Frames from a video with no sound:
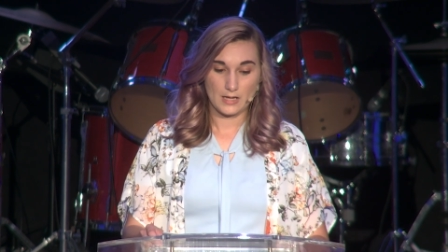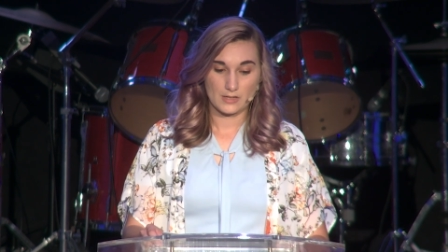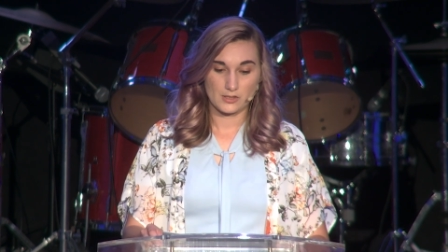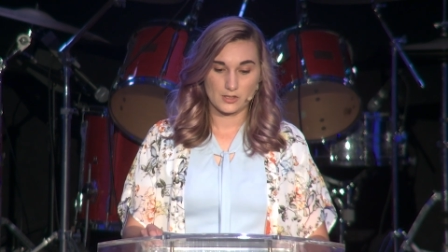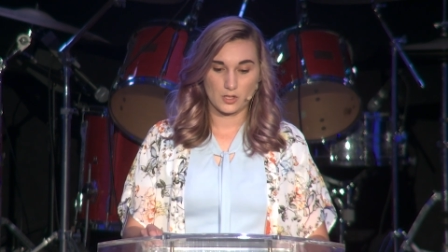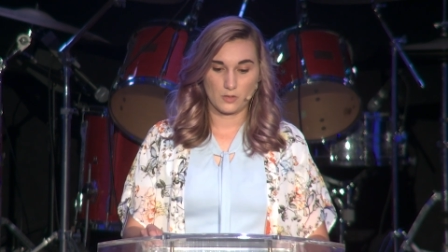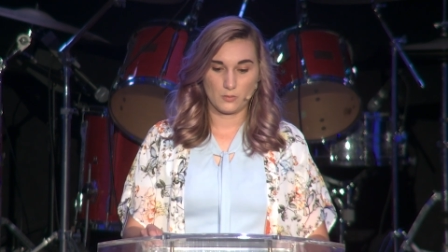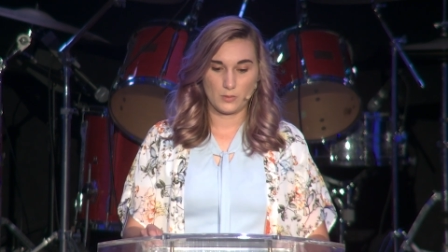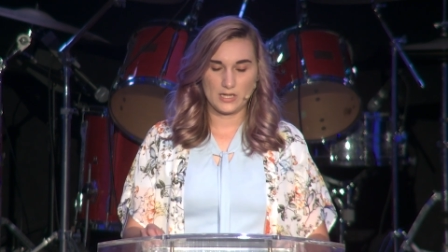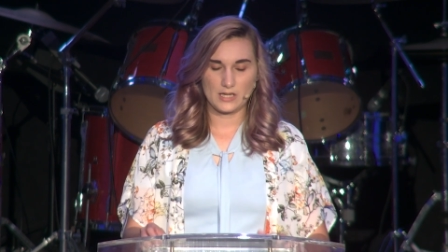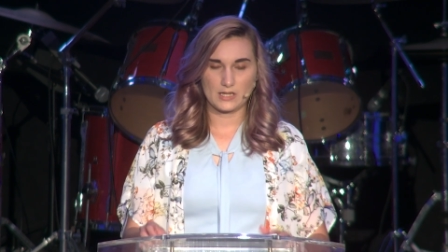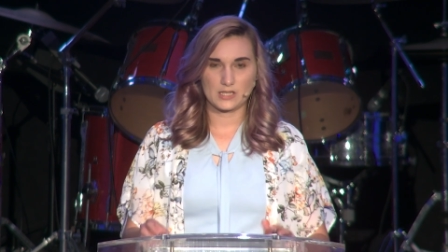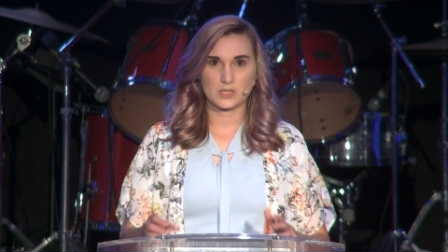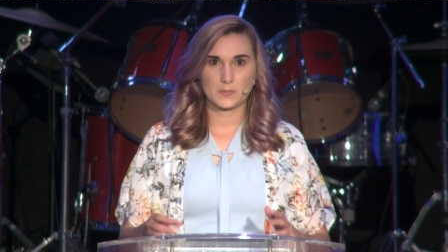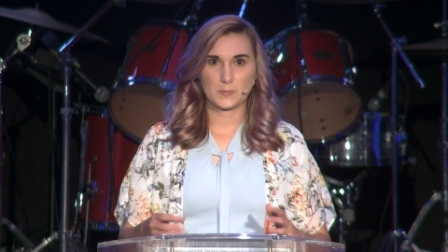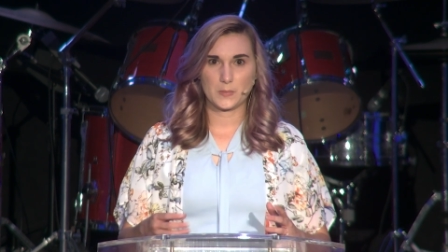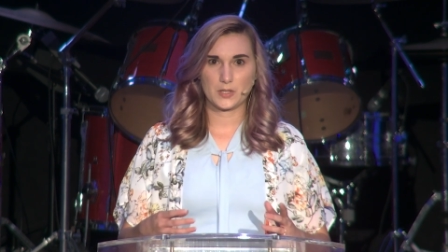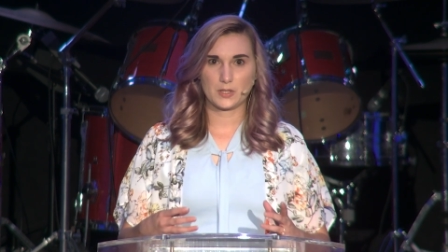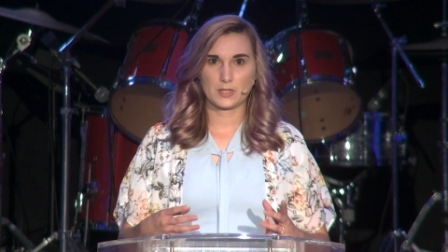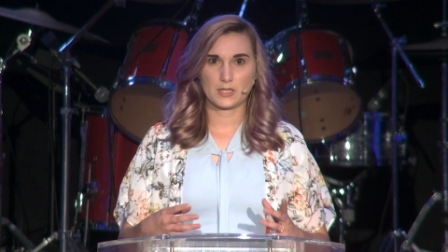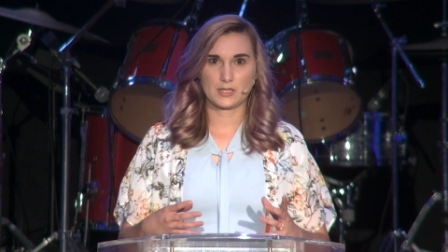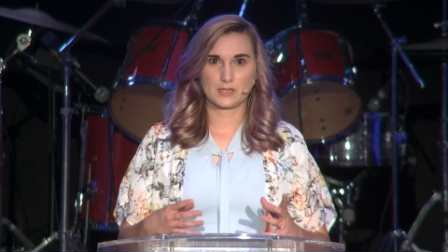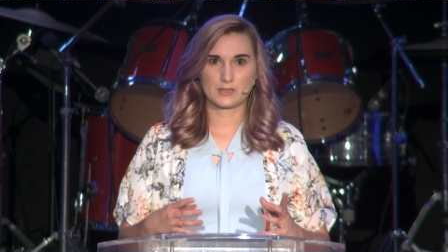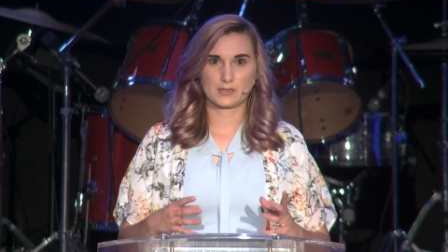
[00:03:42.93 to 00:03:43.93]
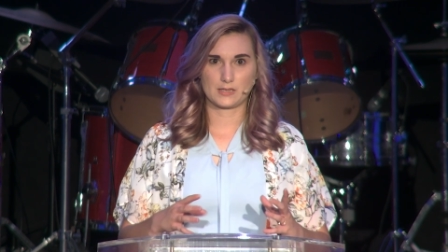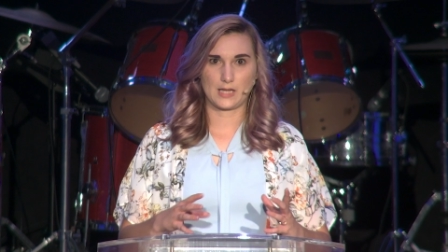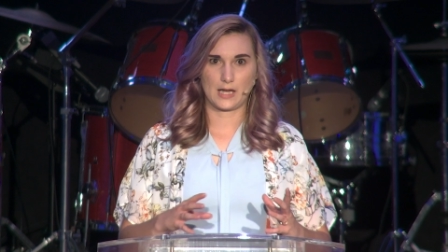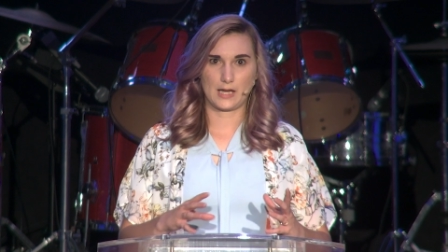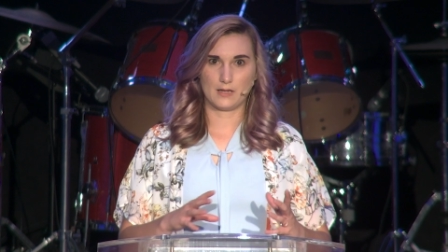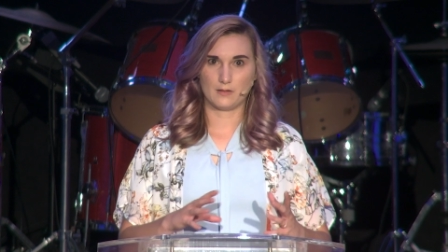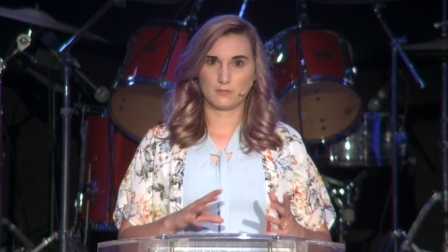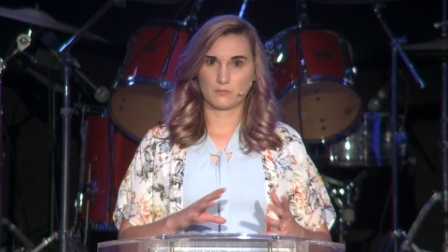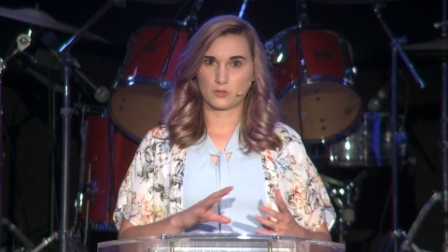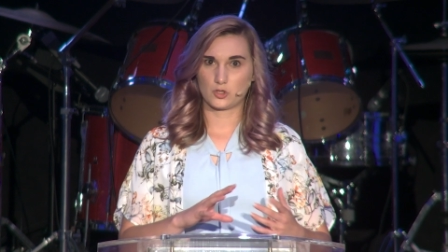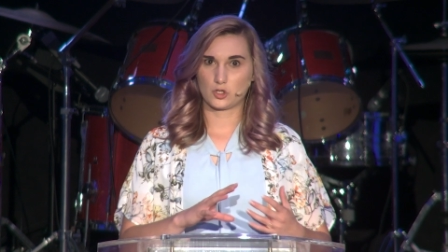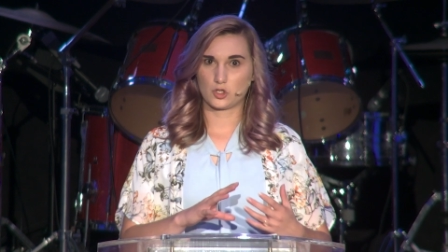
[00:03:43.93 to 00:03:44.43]
So we experienced
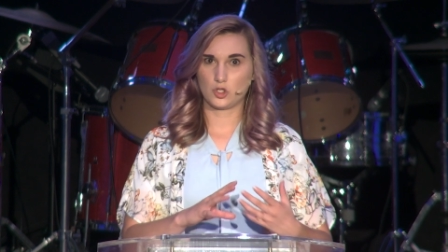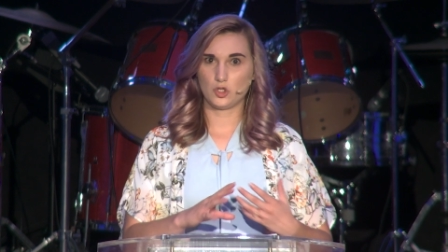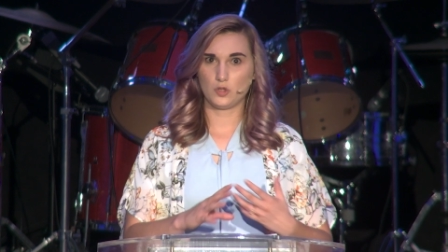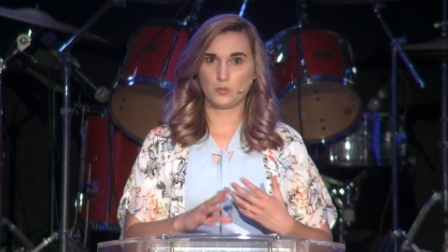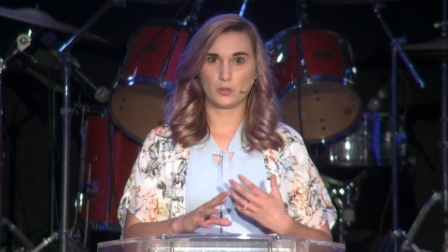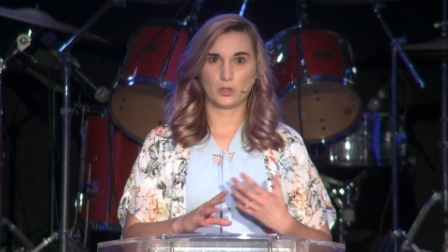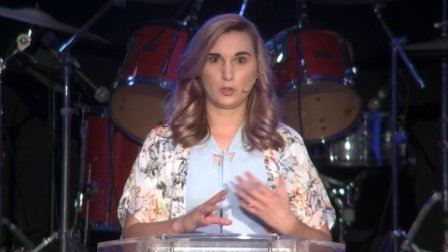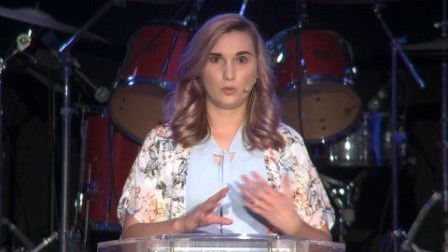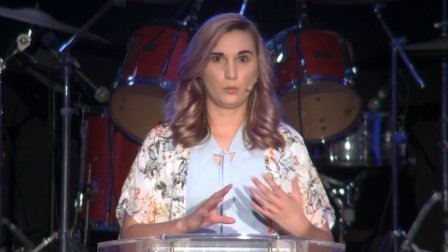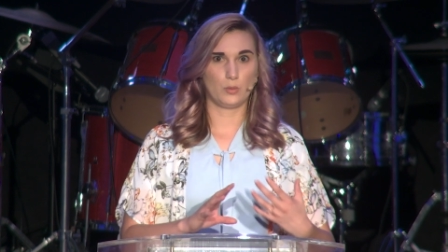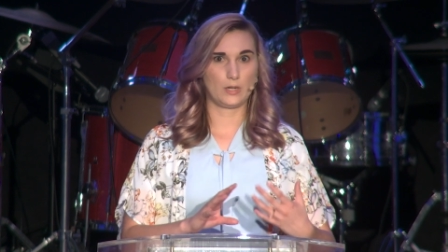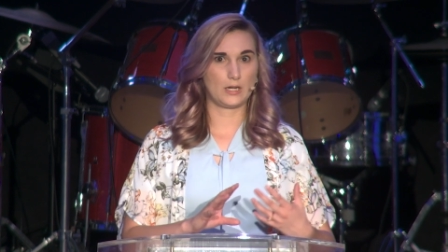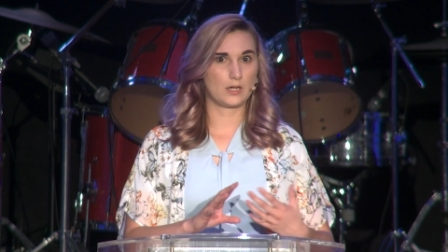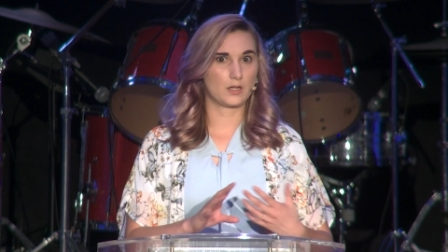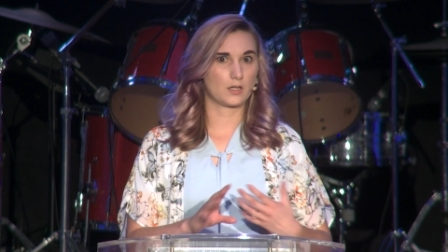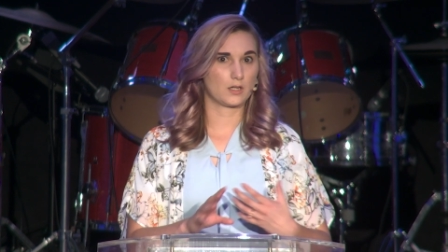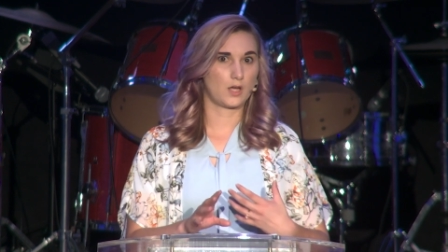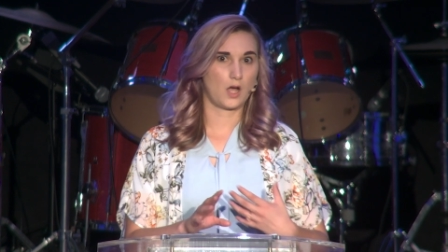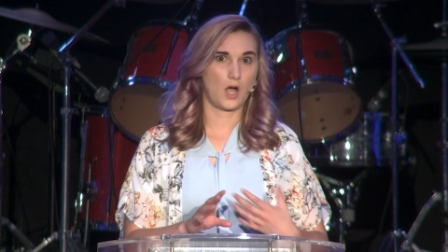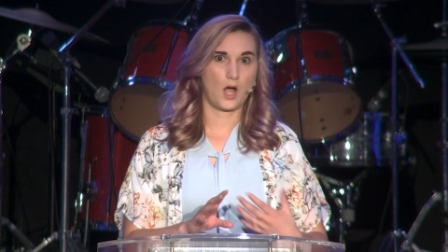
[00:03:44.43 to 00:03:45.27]
that super weird